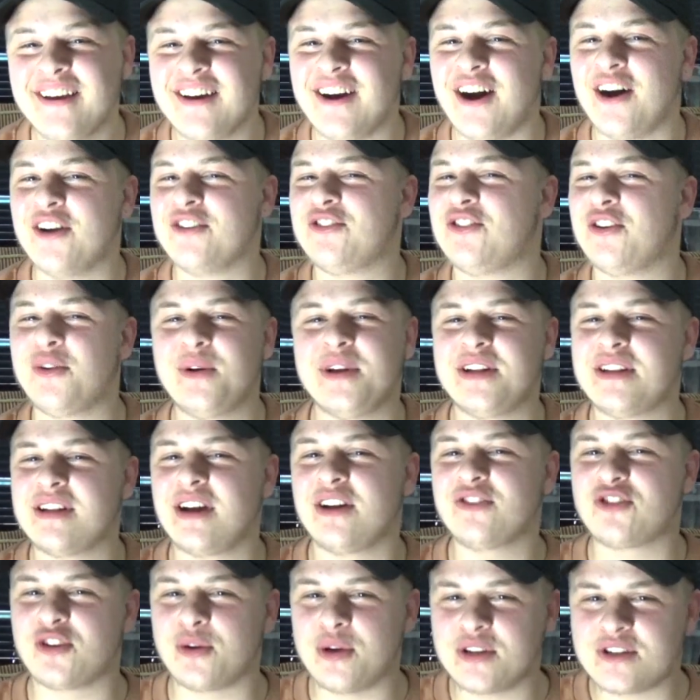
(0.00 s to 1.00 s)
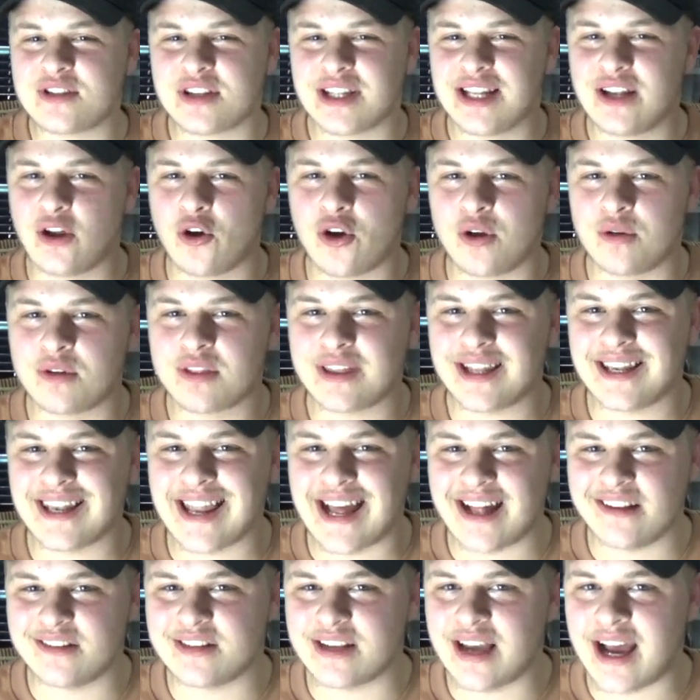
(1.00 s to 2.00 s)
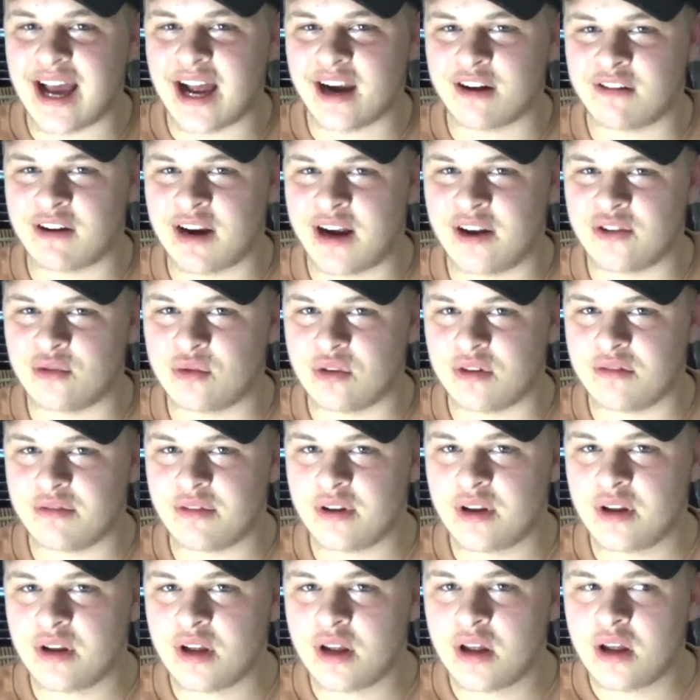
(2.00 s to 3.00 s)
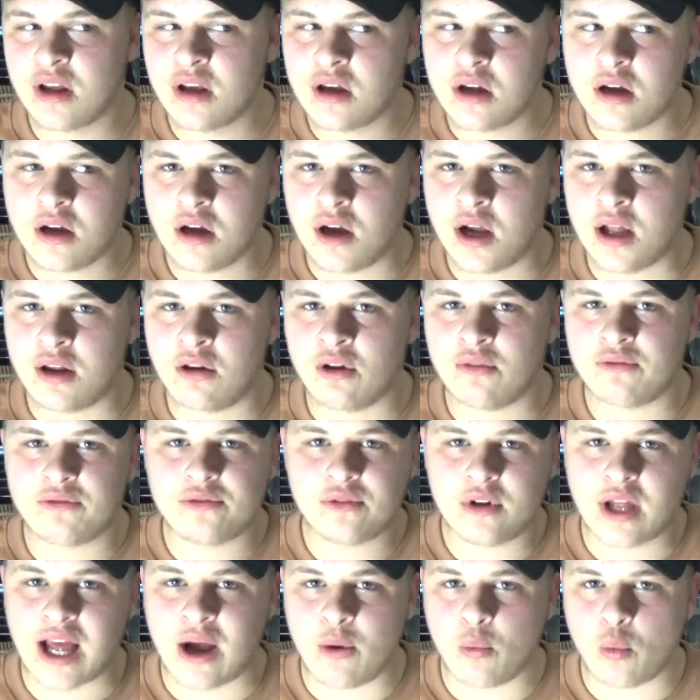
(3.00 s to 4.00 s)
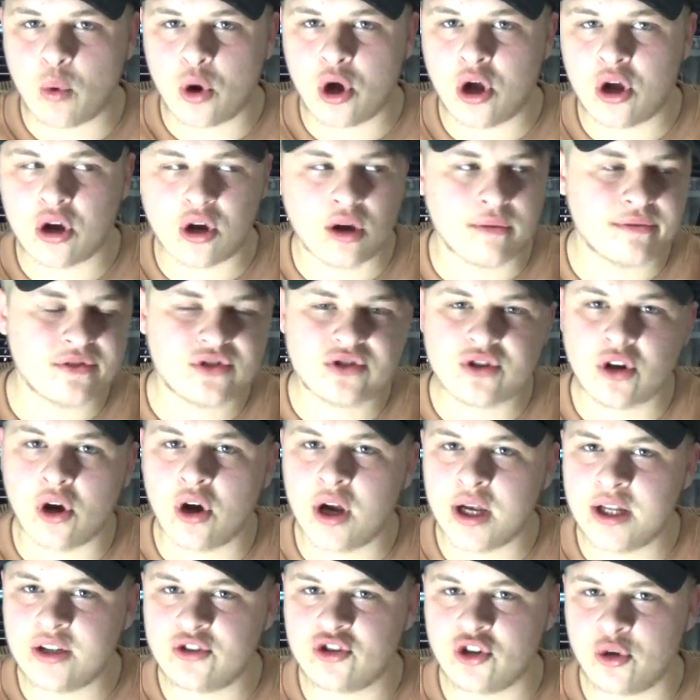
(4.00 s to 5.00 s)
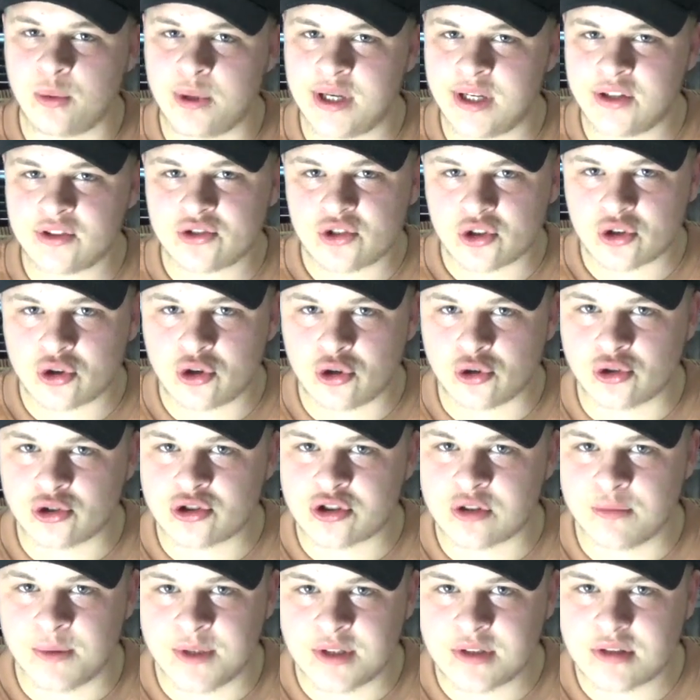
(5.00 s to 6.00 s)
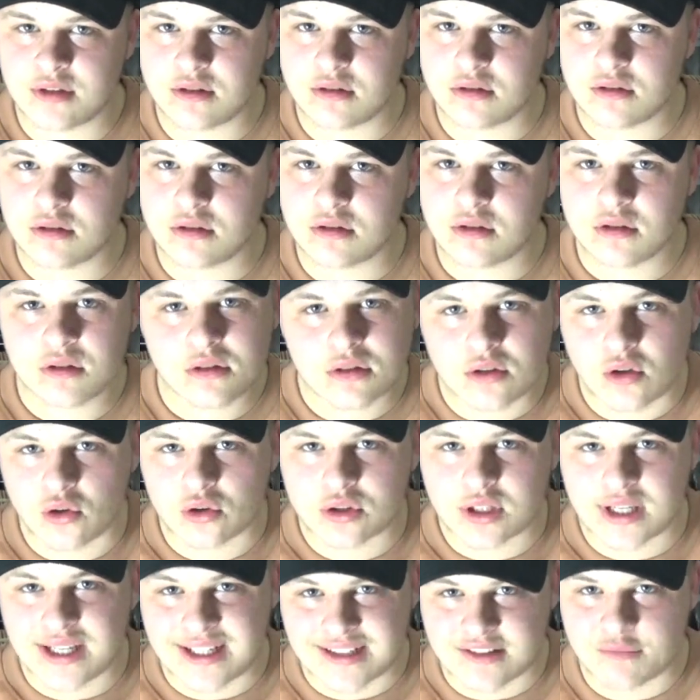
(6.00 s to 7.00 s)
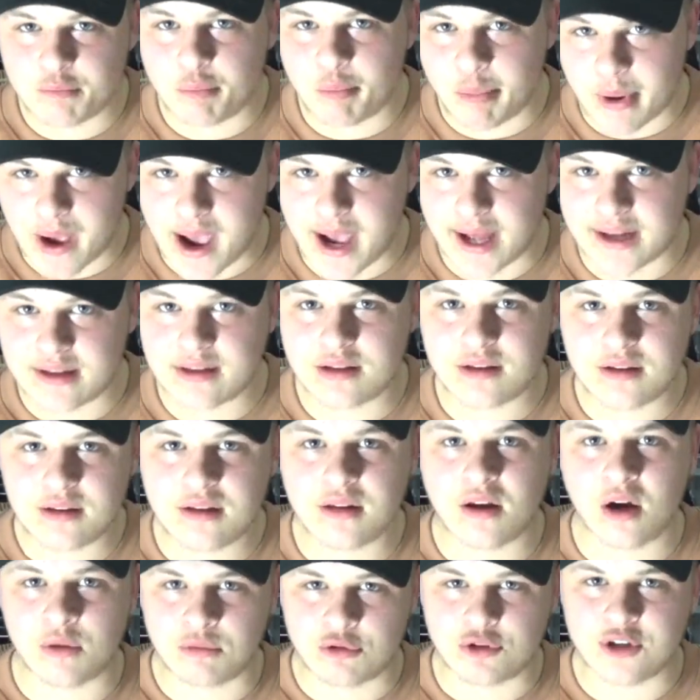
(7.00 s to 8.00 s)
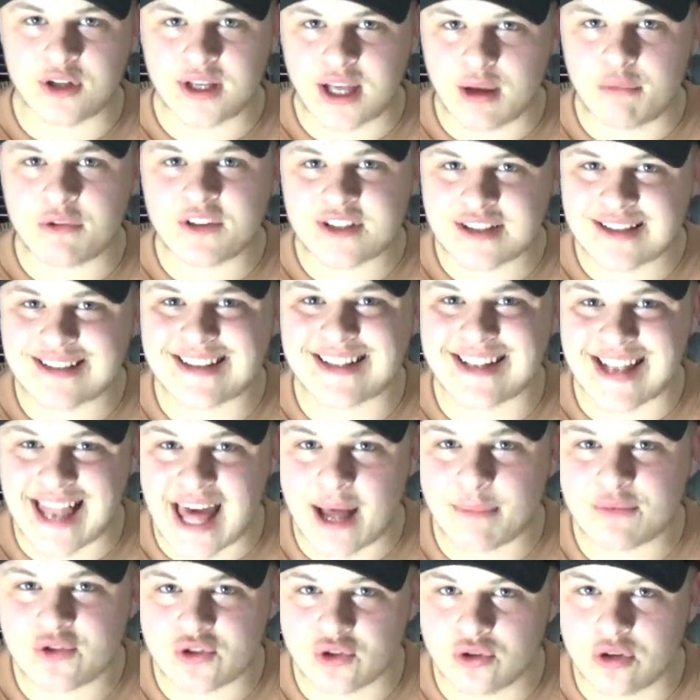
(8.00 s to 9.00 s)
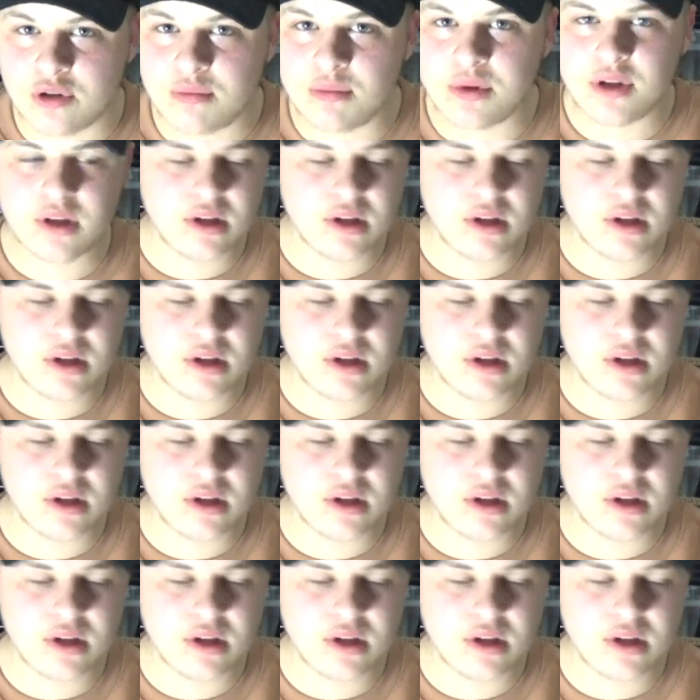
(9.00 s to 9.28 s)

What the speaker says: I'll do it to, like, the lads I hang around with. And at work I've started doing it to customers. Like, it's bad. I'm going to get slapped up.